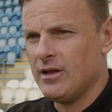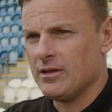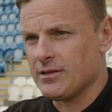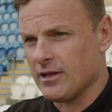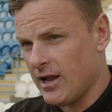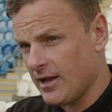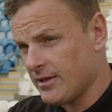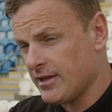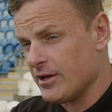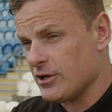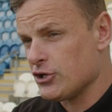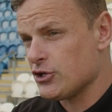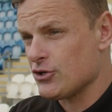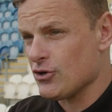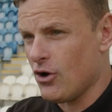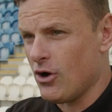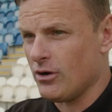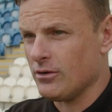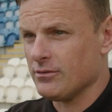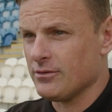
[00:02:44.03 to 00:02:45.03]
the lad hit a
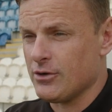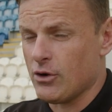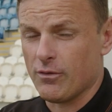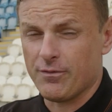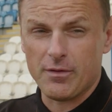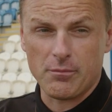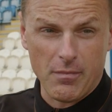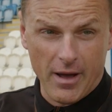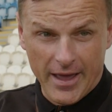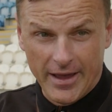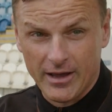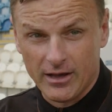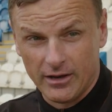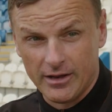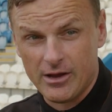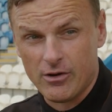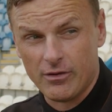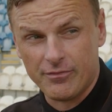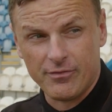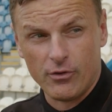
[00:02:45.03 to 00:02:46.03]
shot, you know, from my angle
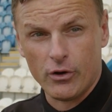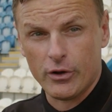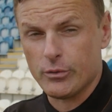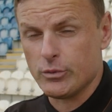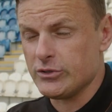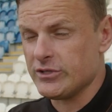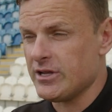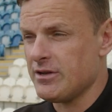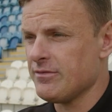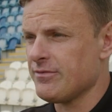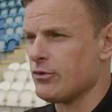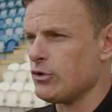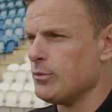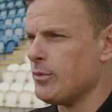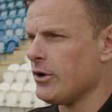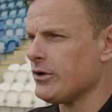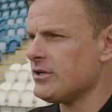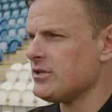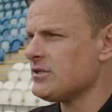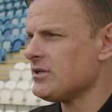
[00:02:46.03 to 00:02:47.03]
here. I thought it was in through
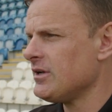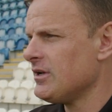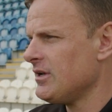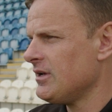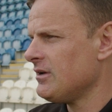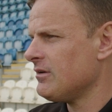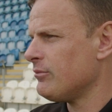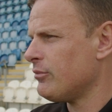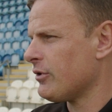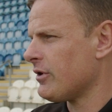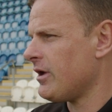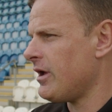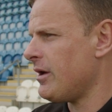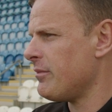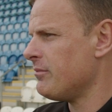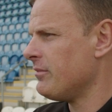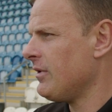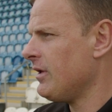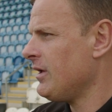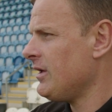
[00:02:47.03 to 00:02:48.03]
bodies. But,
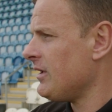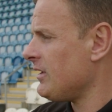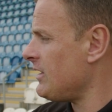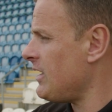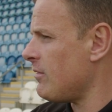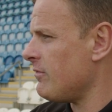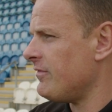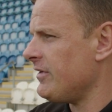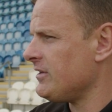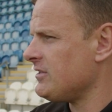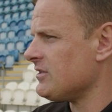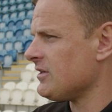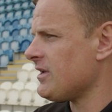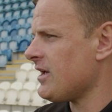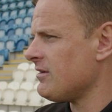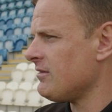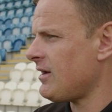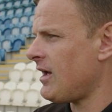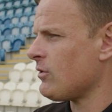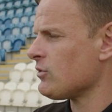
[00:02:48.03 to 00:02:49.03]
Viggs
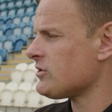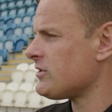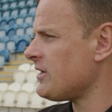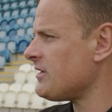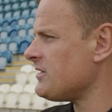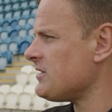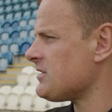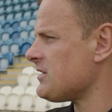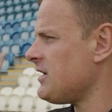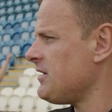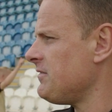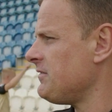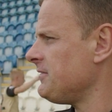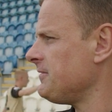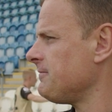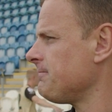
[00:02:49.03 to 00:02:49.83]
again, outstanding save.